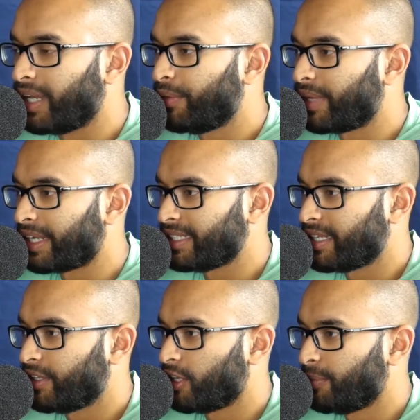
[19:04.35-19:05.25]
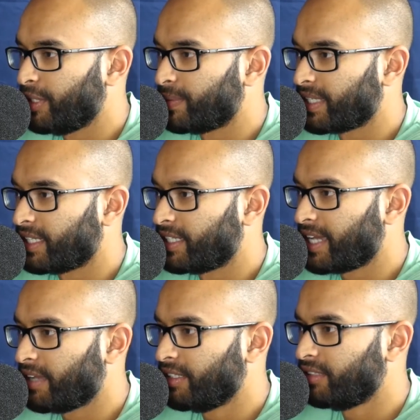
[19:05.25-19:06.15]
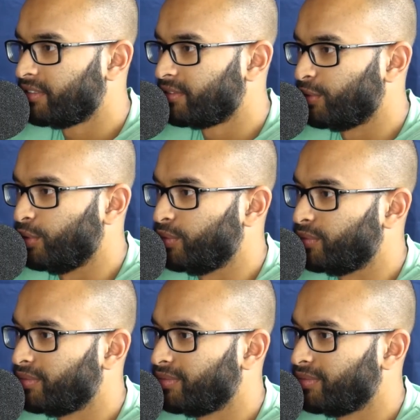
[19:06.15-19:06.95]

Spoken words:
I recognize any of the heartbeats besides Townsend? Who?